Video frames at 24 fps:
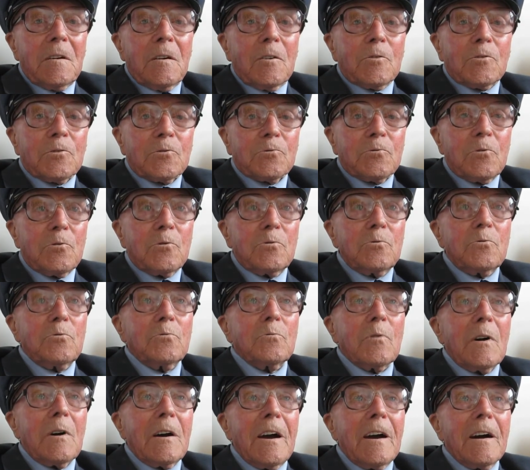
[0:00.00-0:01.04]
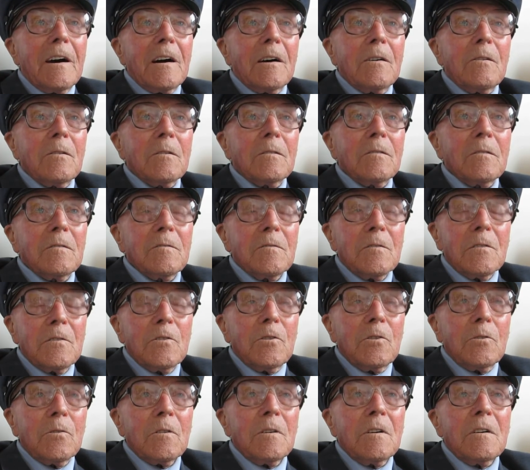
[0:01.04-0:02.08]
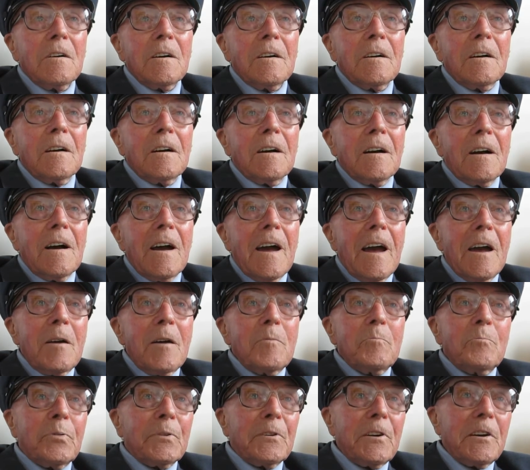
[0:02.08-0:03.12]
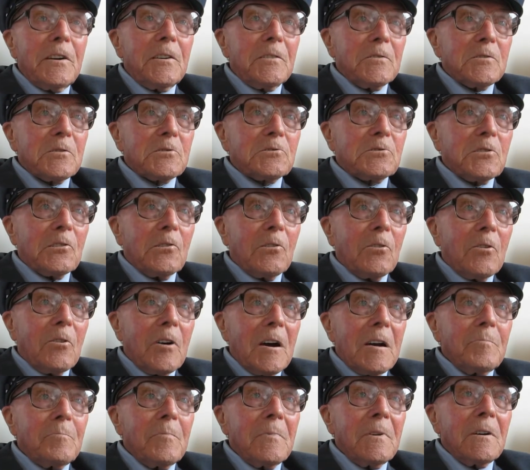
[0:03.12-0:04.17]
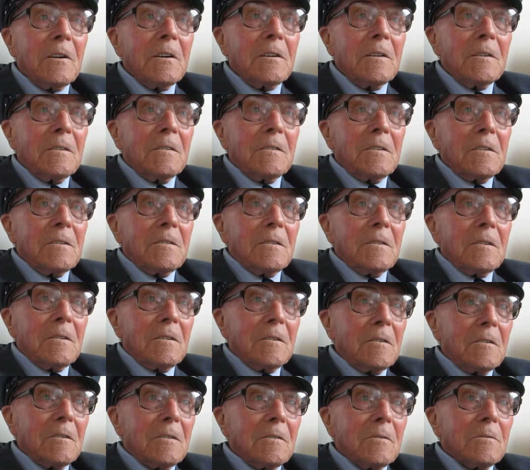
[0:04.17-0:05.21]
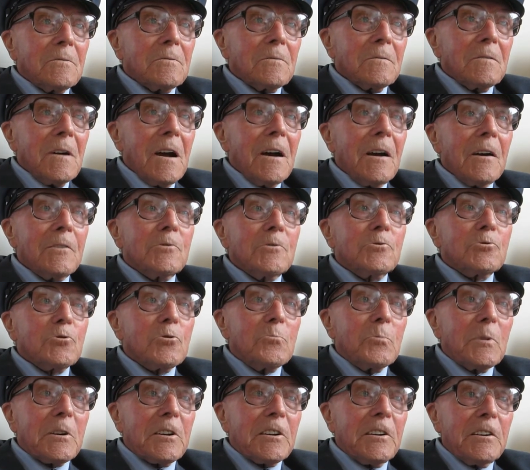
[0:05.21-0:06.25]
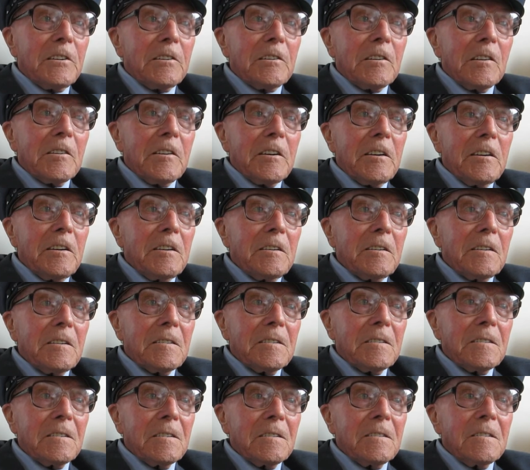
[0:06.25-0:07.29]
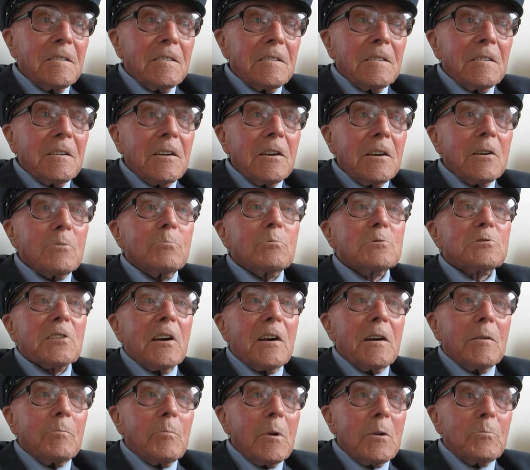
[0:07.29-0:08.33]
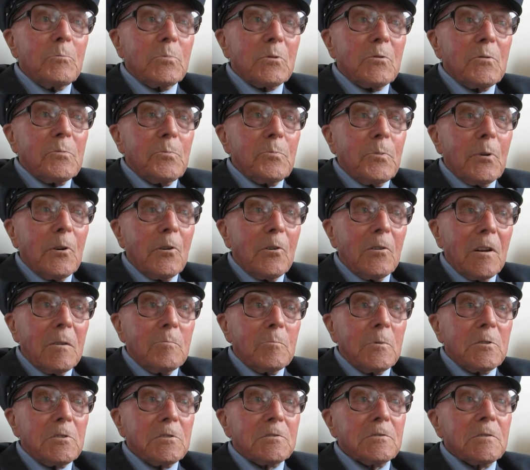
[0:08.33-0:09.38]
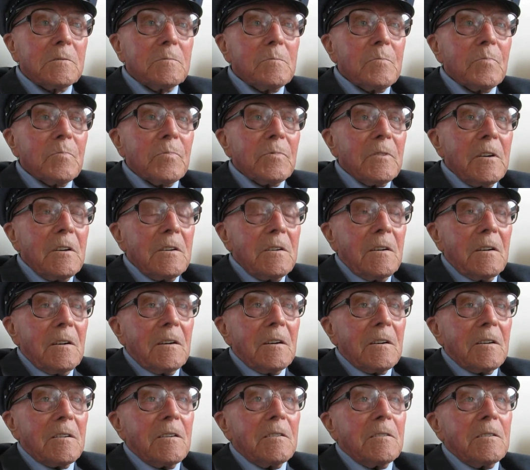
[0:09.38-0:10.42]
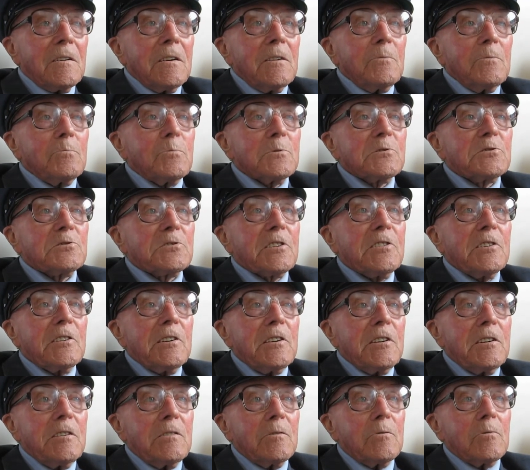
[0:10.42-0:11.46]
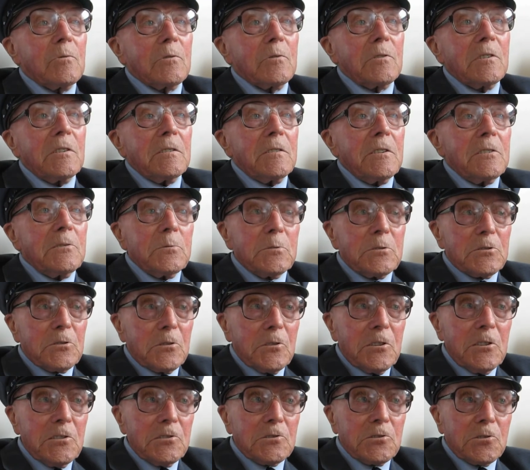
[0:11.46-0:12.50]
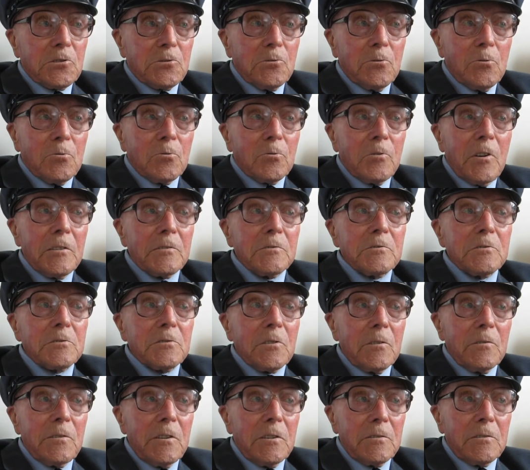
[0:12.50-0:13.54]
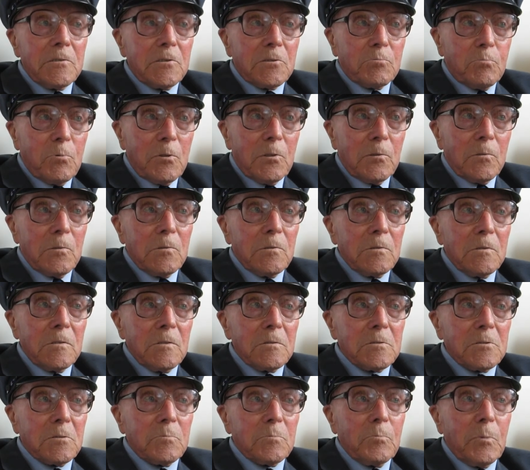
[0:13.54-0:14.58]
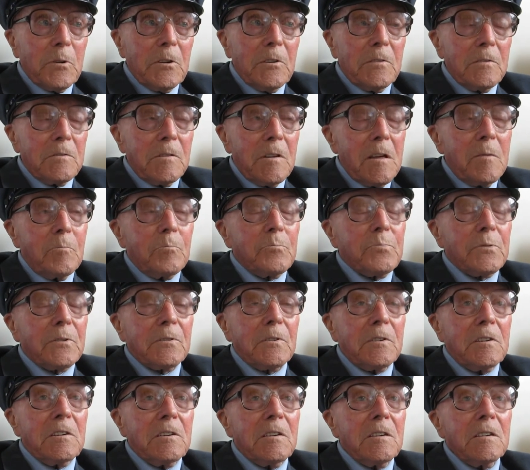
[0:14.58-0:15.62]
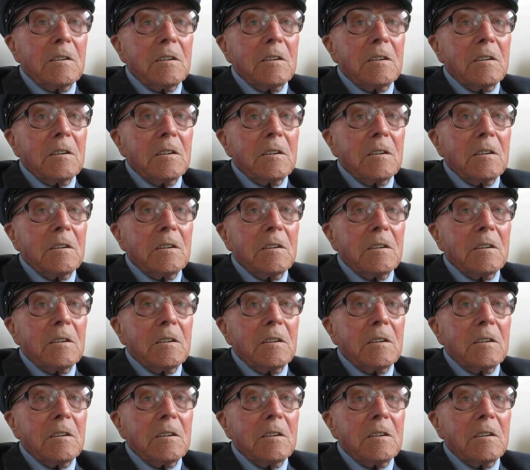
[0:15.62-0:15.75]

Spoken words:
through our MP at the time, Andrew McKinley. He was our Member of Parliament, and he was keen on, he's a historian as well as being an MP,